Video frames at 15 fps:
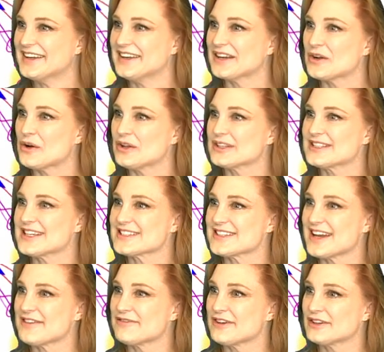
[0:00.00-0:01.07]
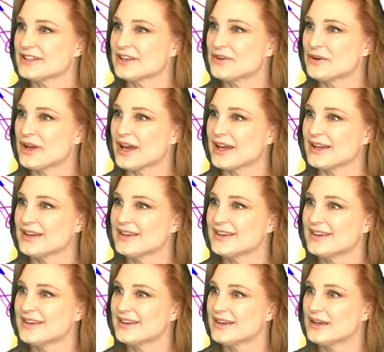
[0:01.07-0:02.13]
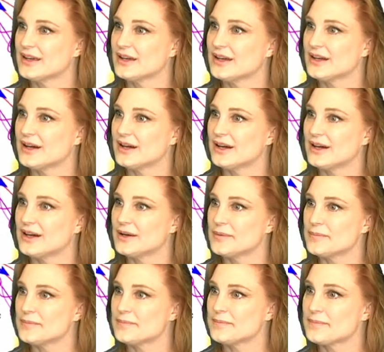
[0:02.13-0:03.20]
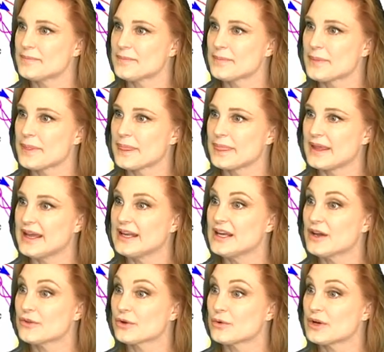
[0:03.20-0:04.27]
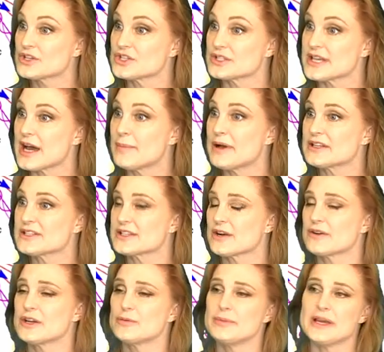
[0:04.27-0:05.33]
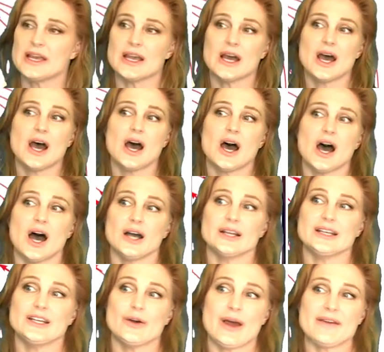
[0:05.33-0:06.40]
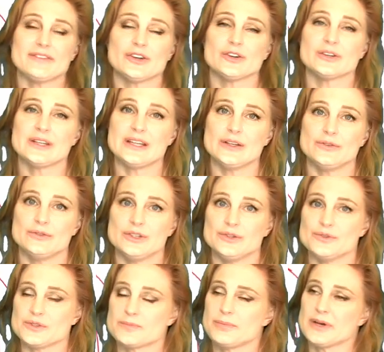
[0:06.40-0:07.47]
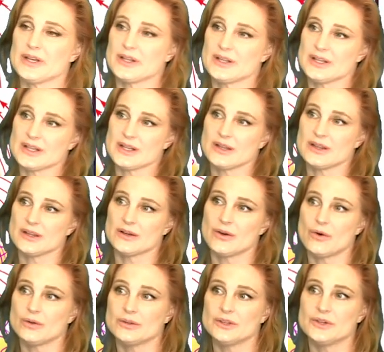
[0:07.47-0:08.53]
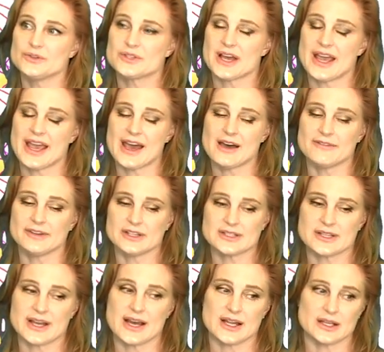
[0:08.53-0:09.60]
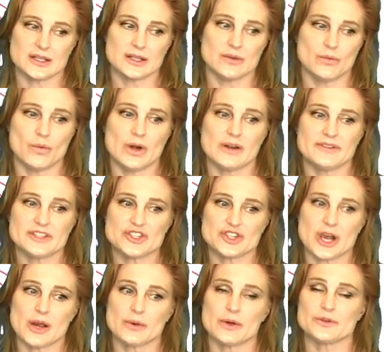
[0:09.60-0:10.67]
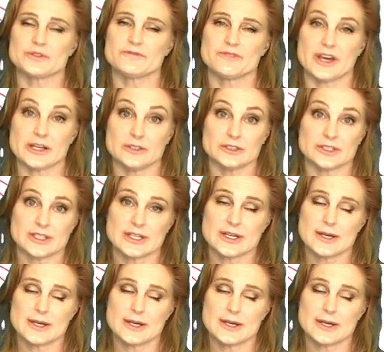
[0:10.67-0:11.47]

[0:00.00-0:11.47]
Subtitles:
Nikola Tesla, I felt that. Okay. Any other questions? How about stereo B? You know, I haven't heard any new news, but the old news I have is that one of its gyros failed.